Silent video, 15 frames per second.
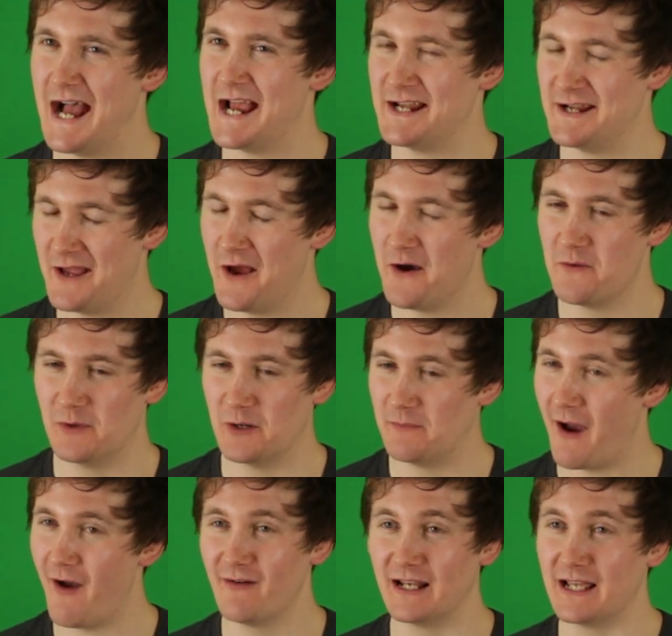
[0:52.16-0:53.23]
I know, but
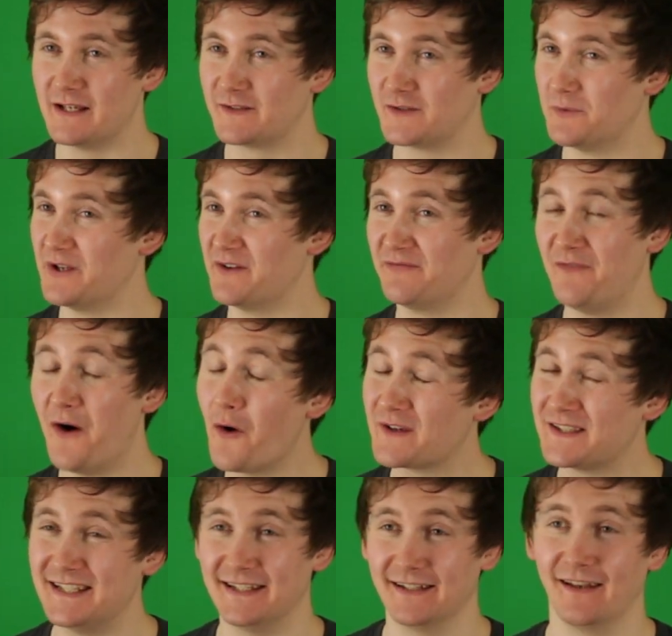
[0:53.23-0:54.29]
apparently someone at
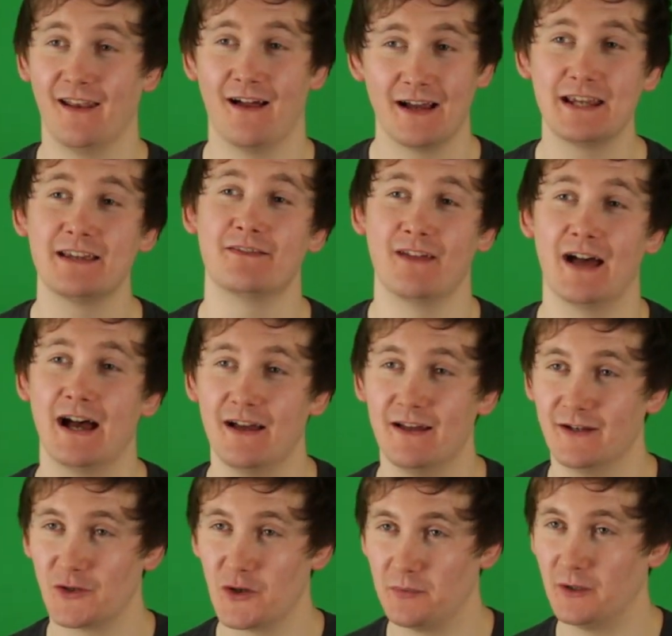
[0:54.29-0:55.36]
Fox didn't like that,
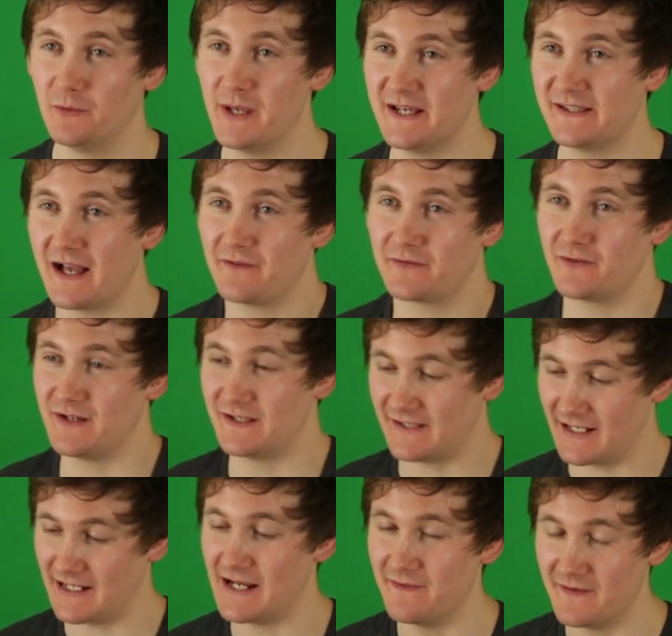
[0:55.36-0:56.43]
and a couple of weeks after he
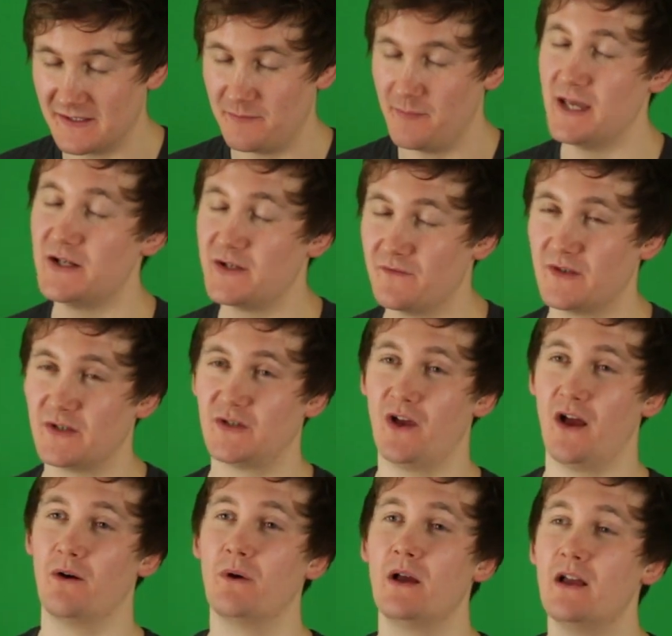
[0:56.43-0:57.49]
sent in this pitch of the
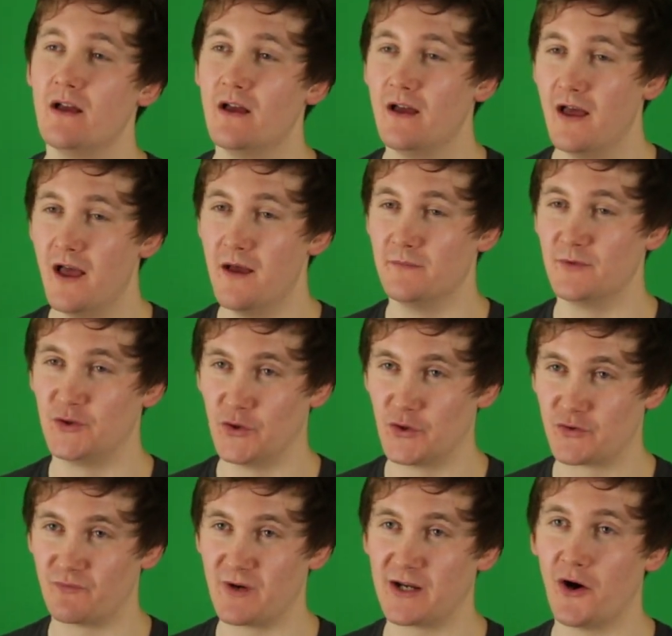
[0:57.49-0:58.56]
show,
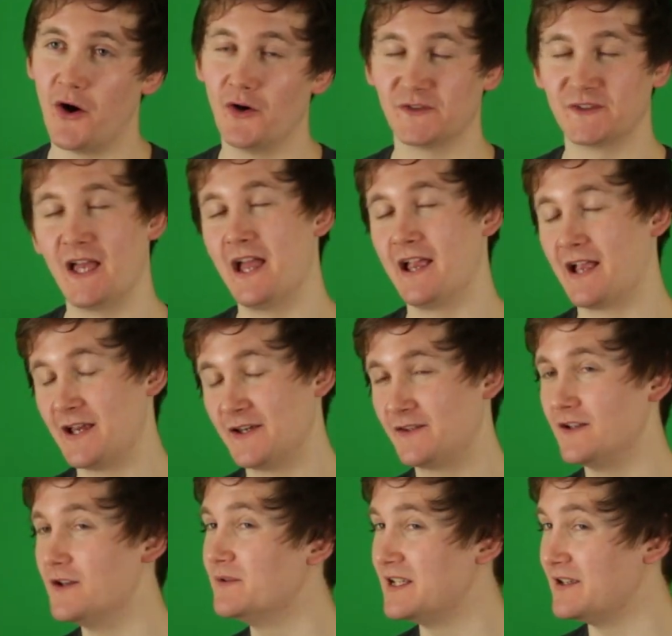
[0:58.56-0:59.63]
Judge recalls getting a
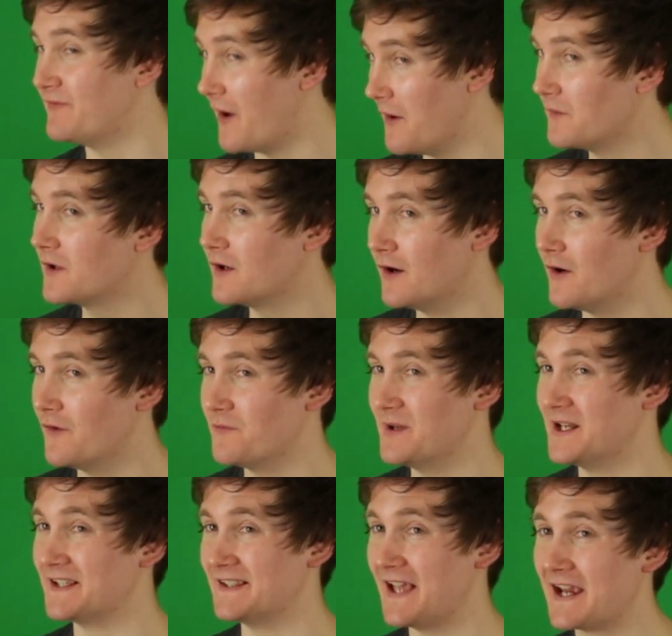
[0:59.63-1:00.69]
snooty phone call from
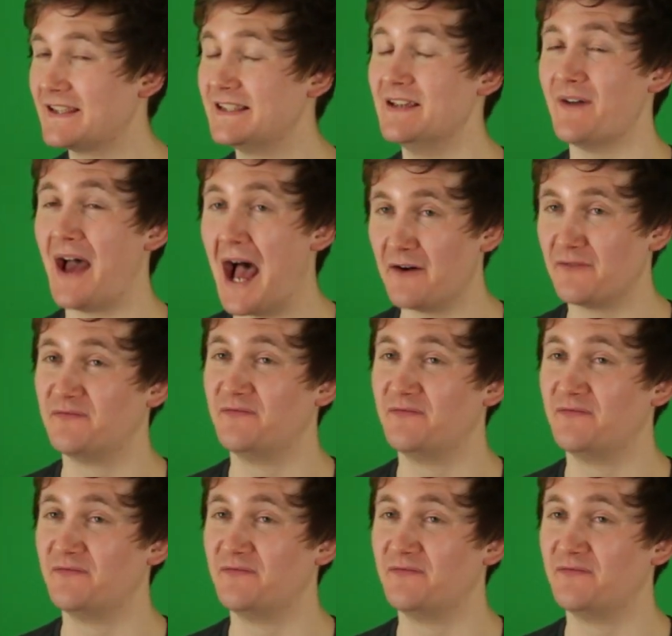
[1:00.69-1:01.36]
an executive at